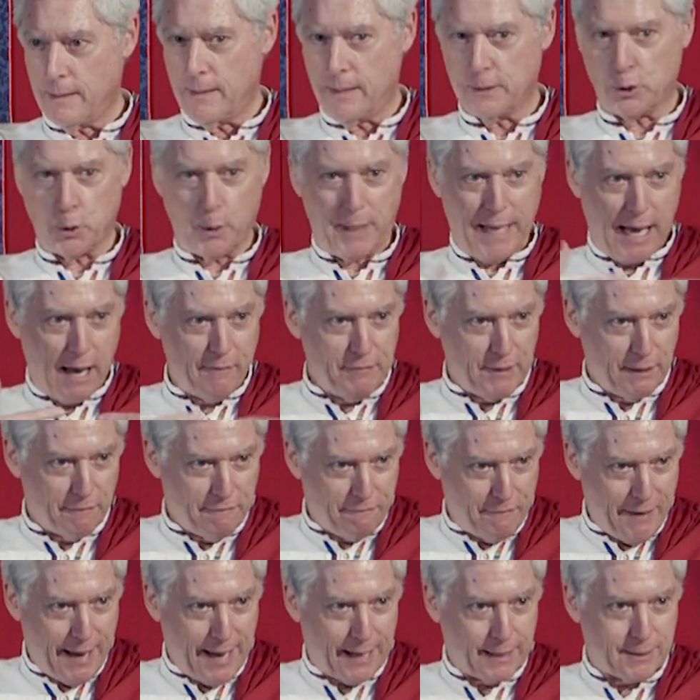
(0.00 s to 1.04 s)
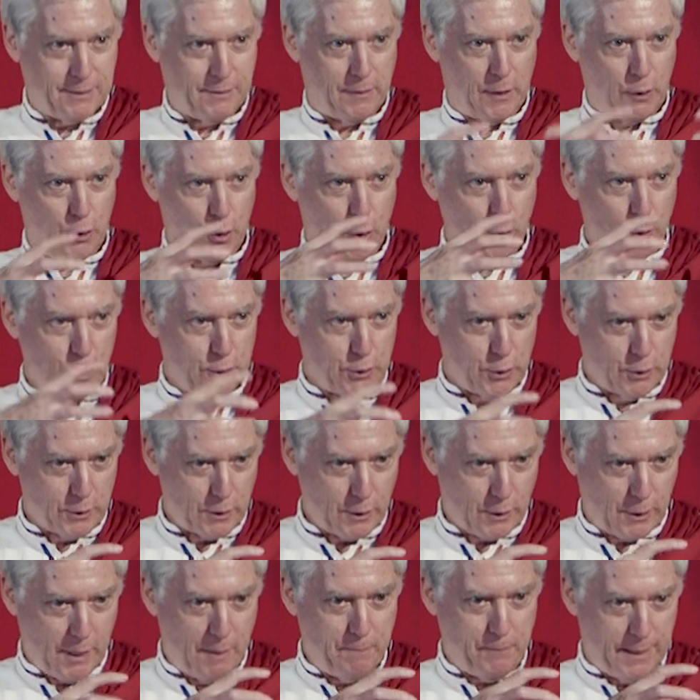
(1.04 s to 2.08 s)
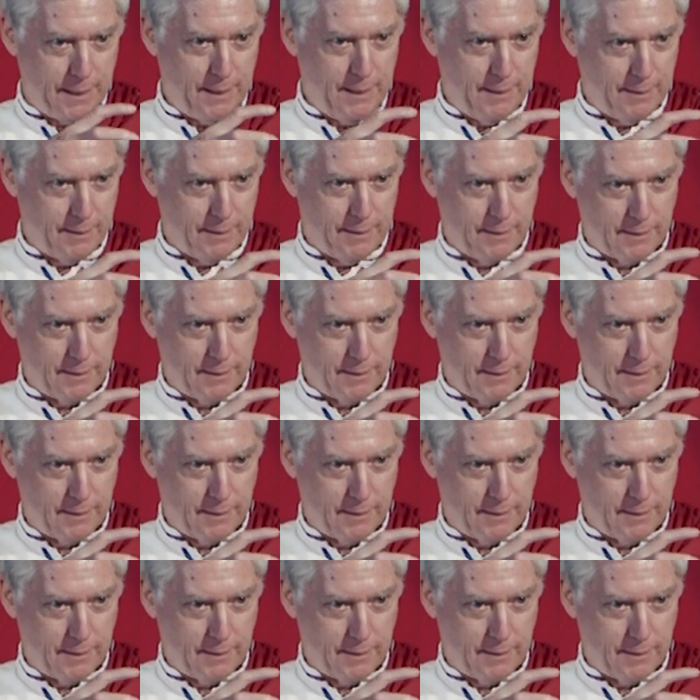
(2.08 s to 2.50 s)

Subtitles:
So they have the effect that the universe is clumpy,